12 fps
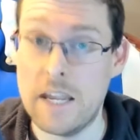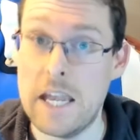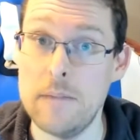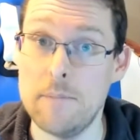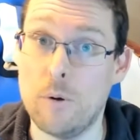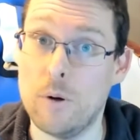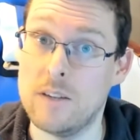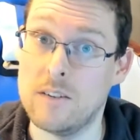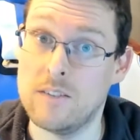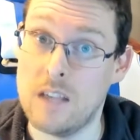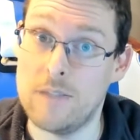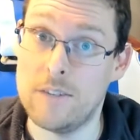it
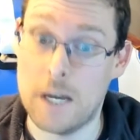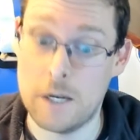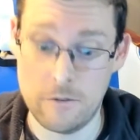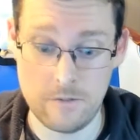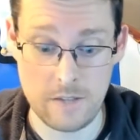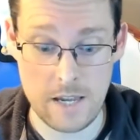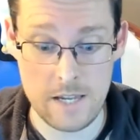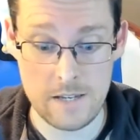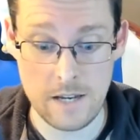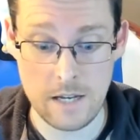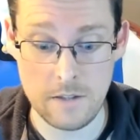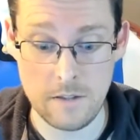8.7 out of
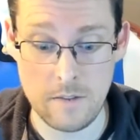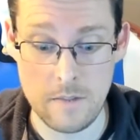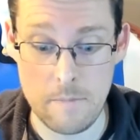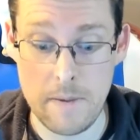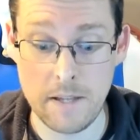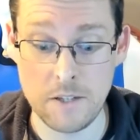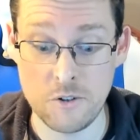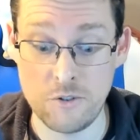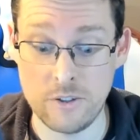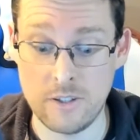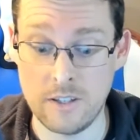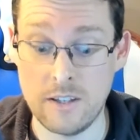10 and the
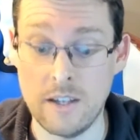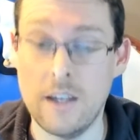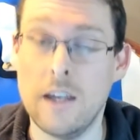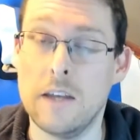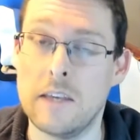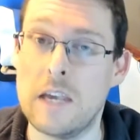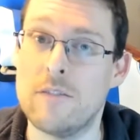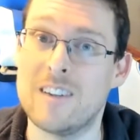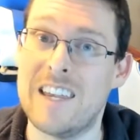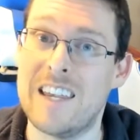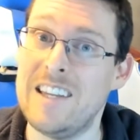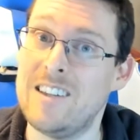Metacritic gave it
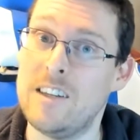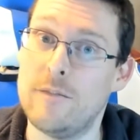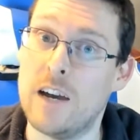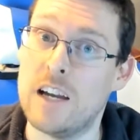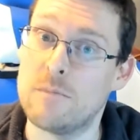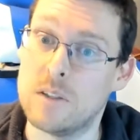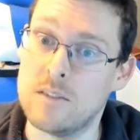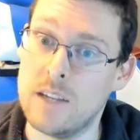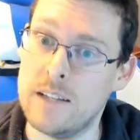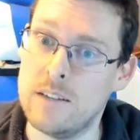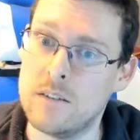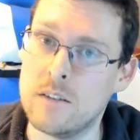
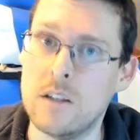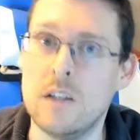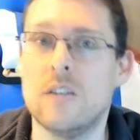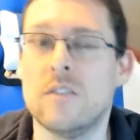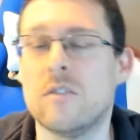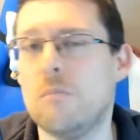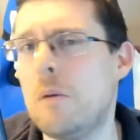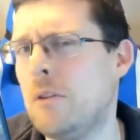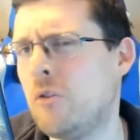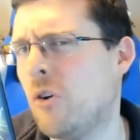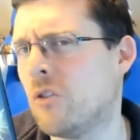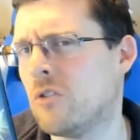85%. So maybe
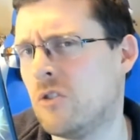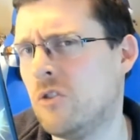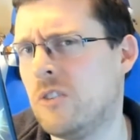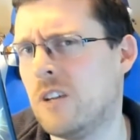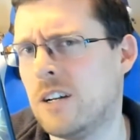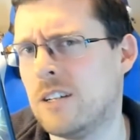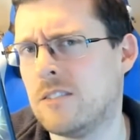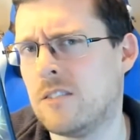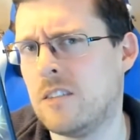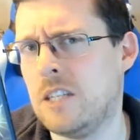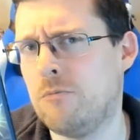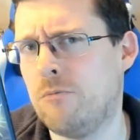not as good
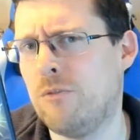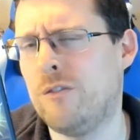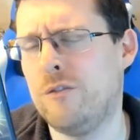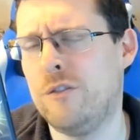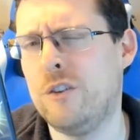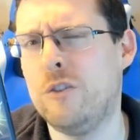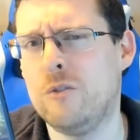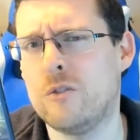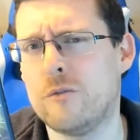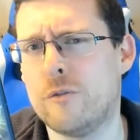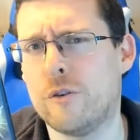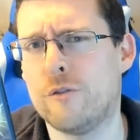as the
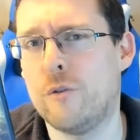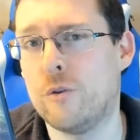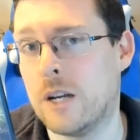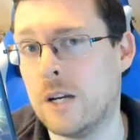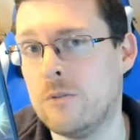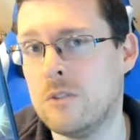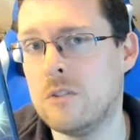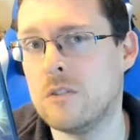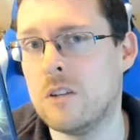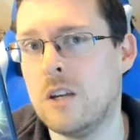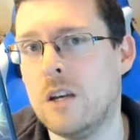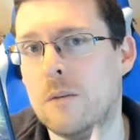reviews for 4
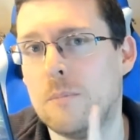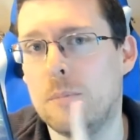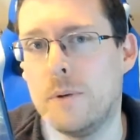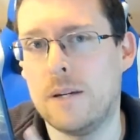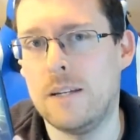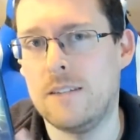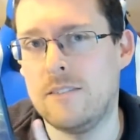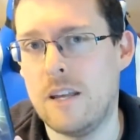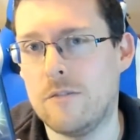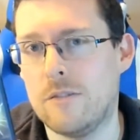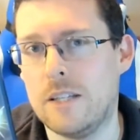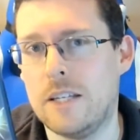Houses, but it's
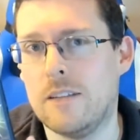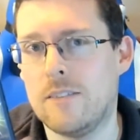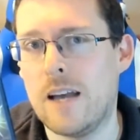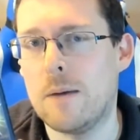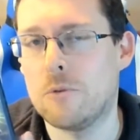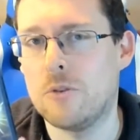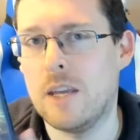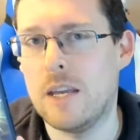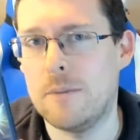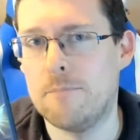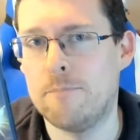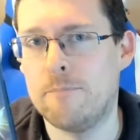definitely a damn good
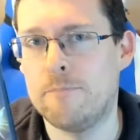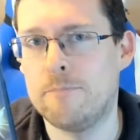game.